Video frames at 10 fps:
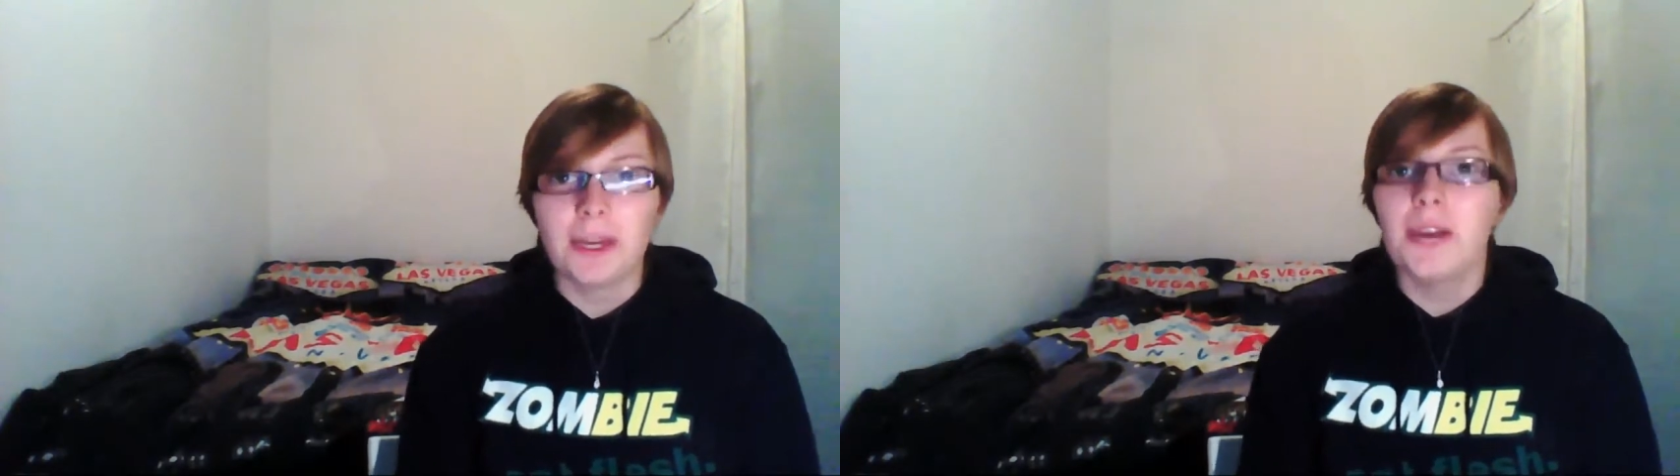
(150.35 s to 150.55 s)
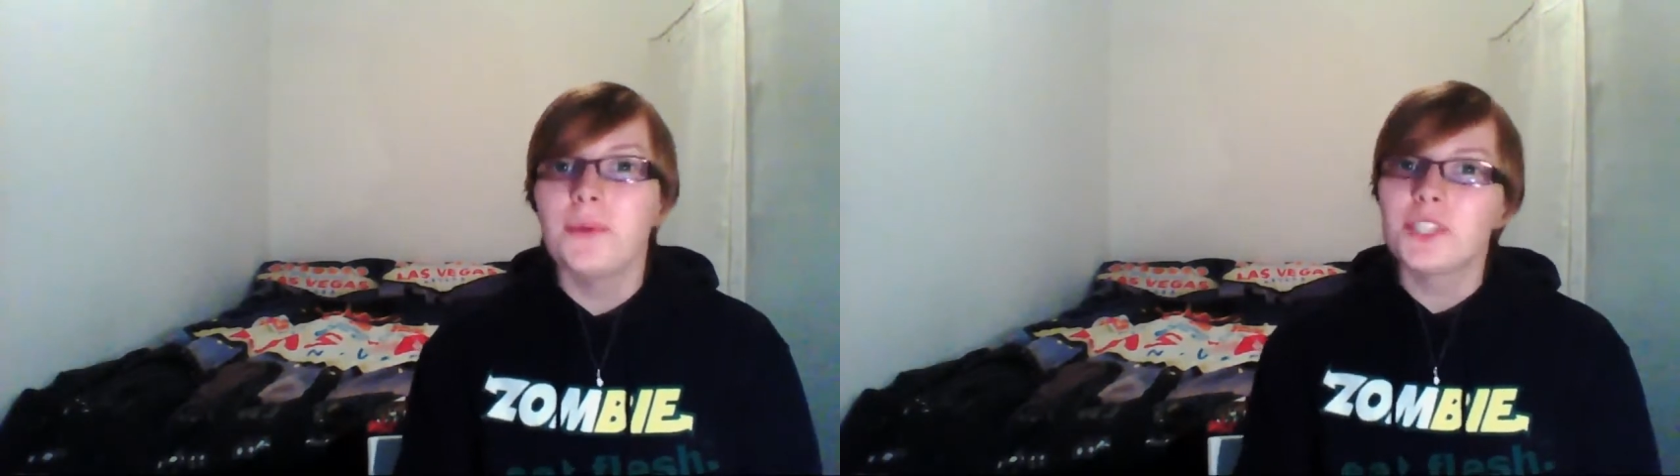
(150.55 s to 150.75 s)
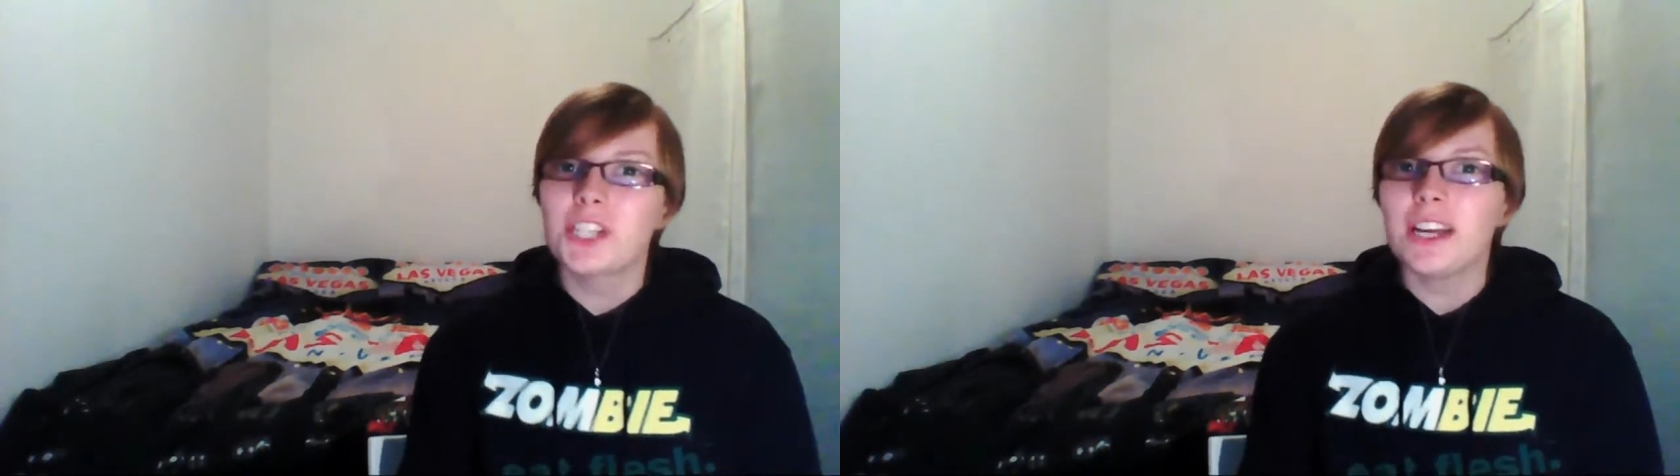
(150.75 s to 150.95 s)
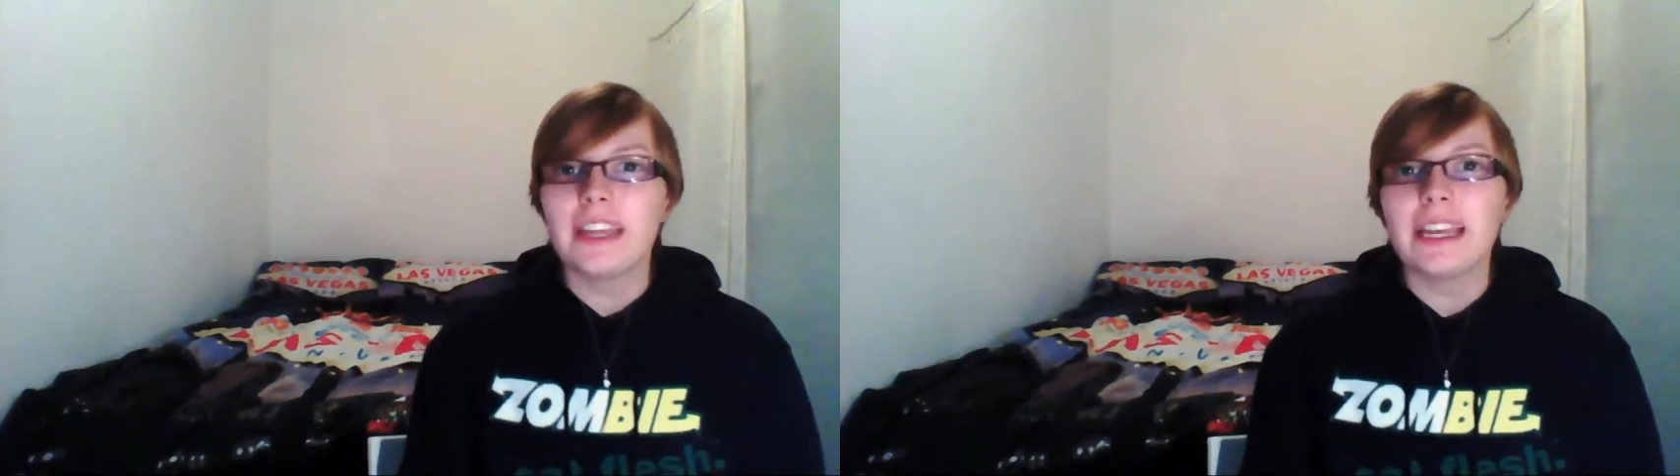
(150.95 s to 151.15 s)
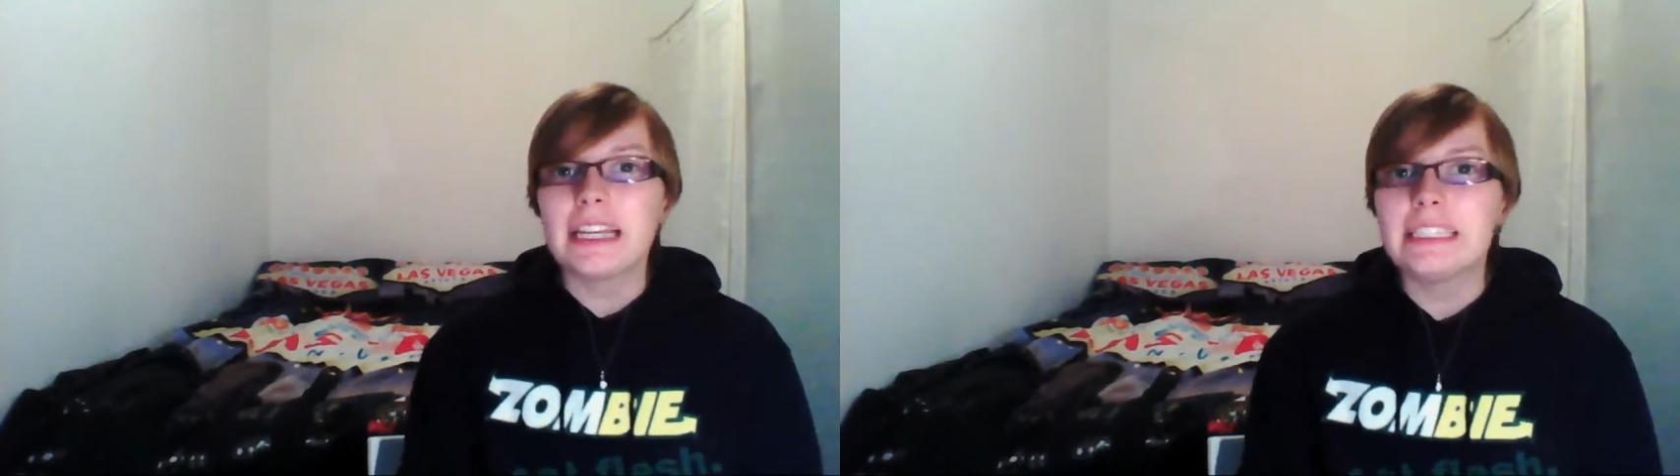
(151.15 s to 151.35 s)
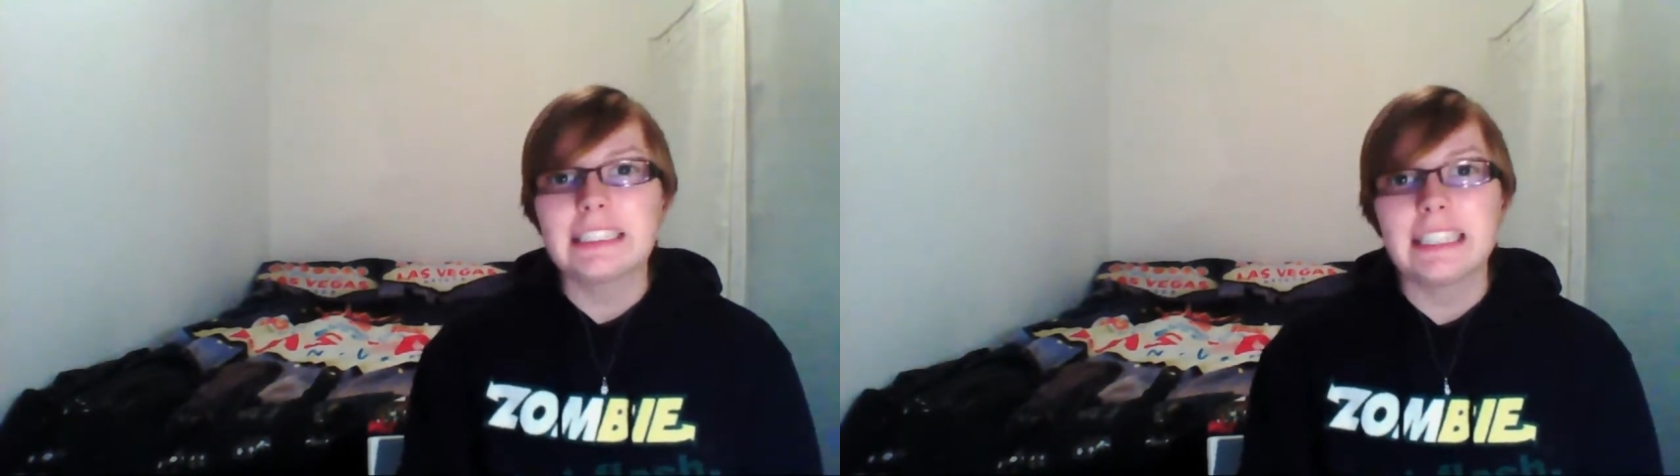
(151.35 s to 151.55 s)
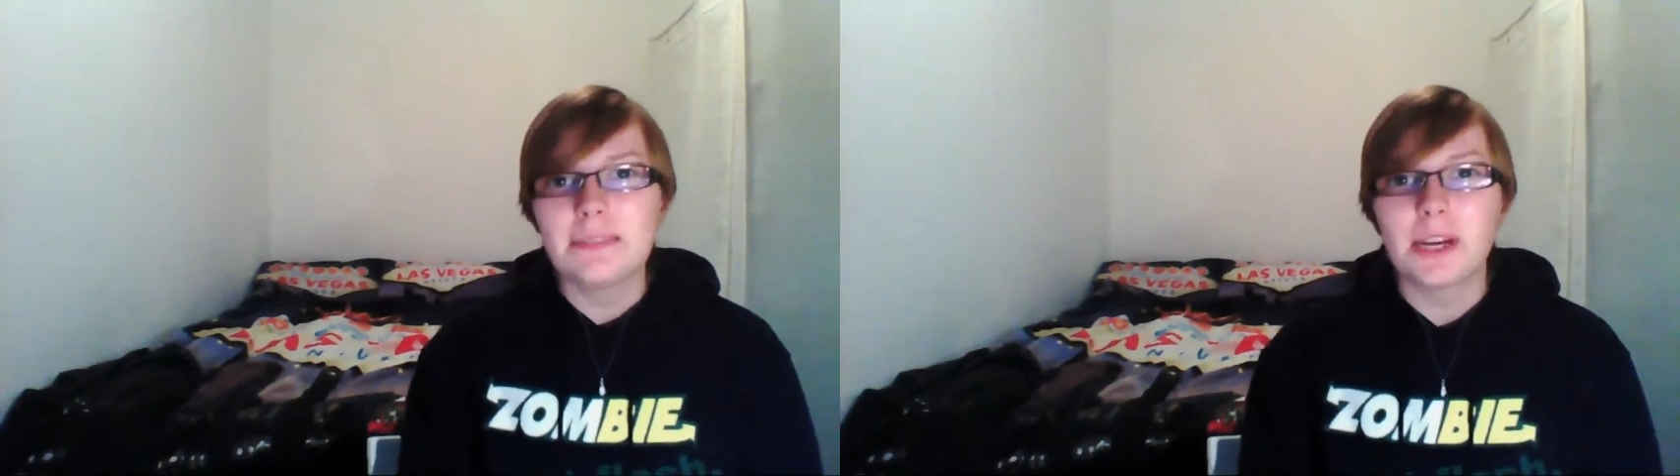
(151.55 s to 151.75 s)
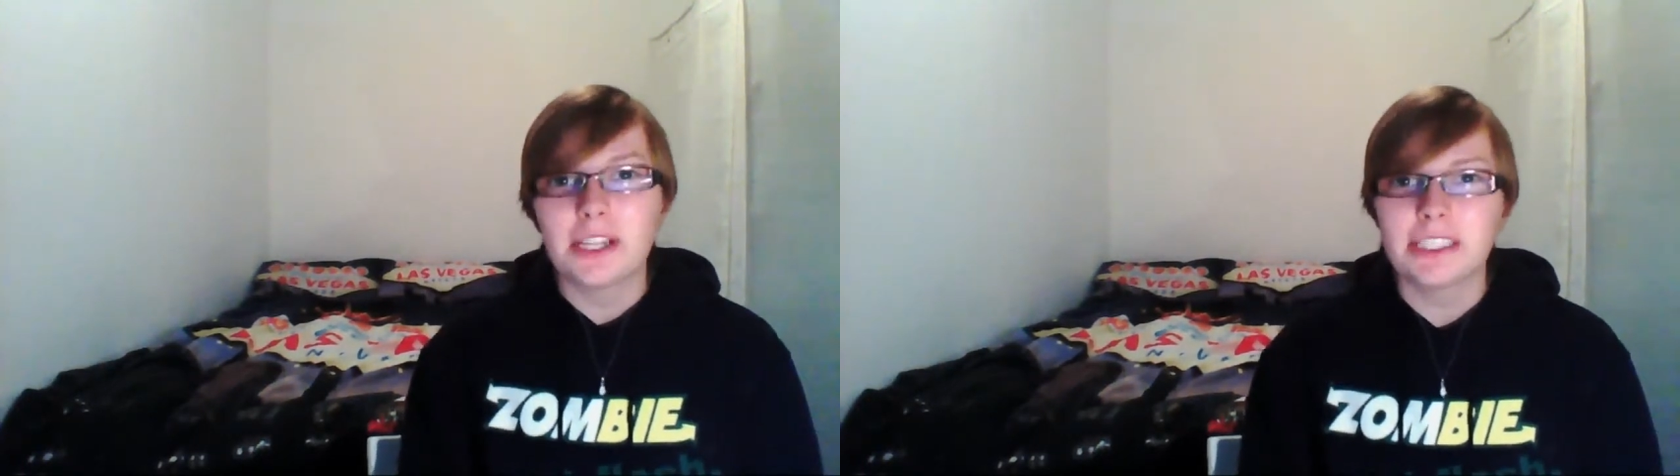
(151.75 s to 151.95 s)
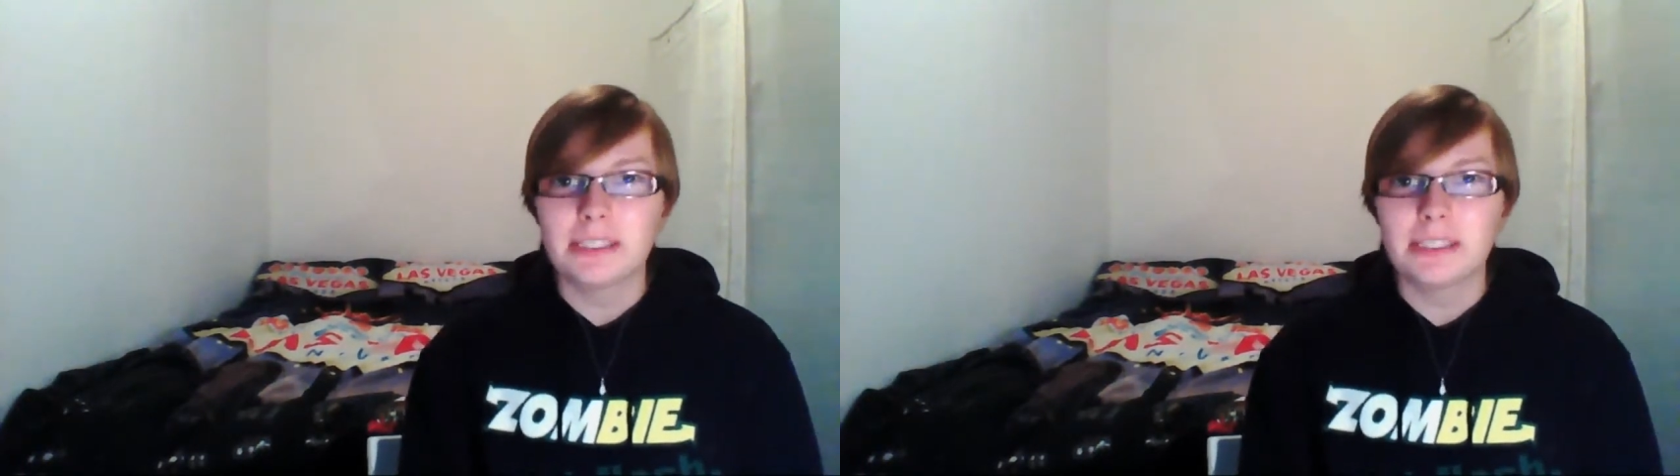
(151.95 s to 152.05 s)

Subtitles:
which I think is the most